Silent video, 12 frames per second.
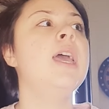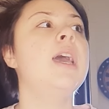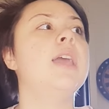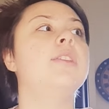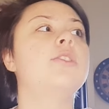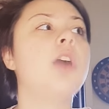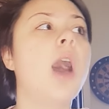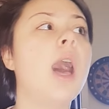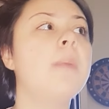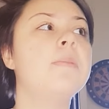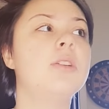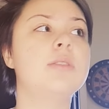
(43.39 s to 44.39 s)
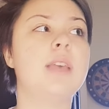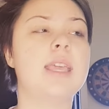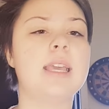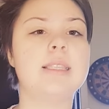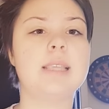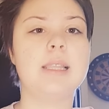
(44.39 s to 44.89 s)
And the top looks like
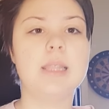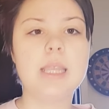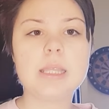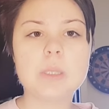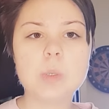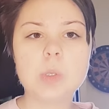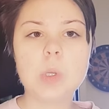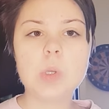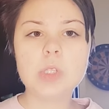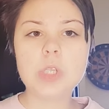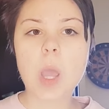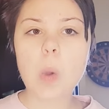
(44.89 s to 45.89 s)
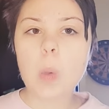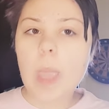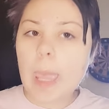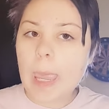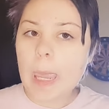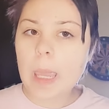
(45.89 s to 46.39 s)
it's a little showy
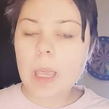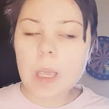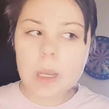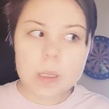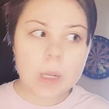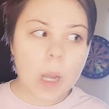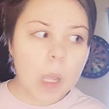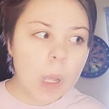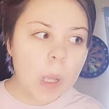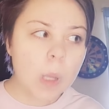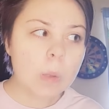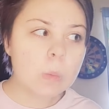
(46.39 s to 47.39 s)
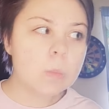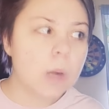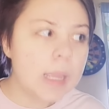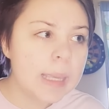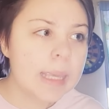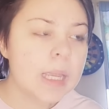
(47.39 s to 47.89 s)

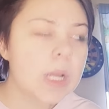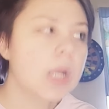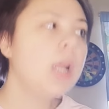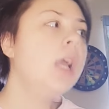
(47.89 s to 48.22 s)
right here,